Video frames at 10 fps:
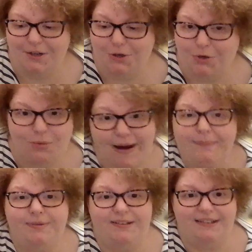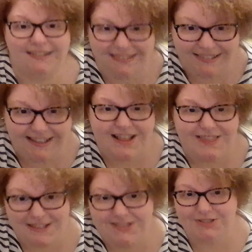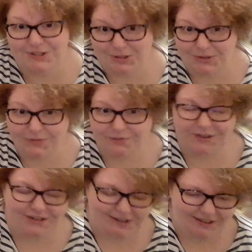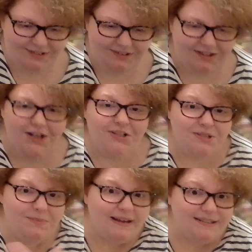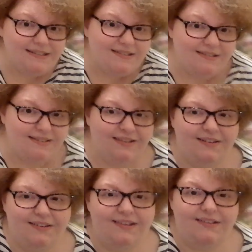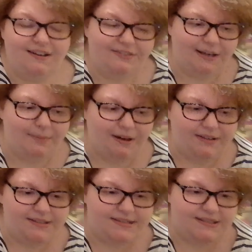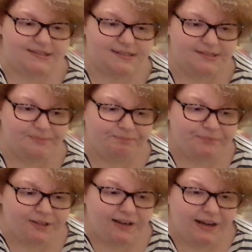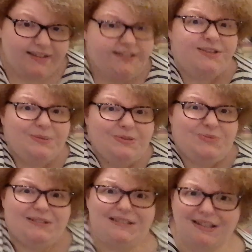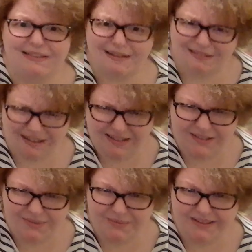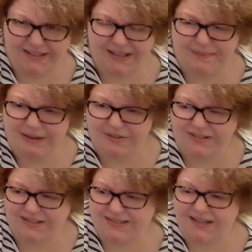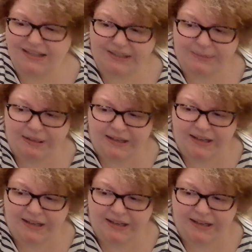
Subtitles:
crappy thing to do for an author. So back to the Love Hypothesis. I think there was really nothing like it when it came out at the time,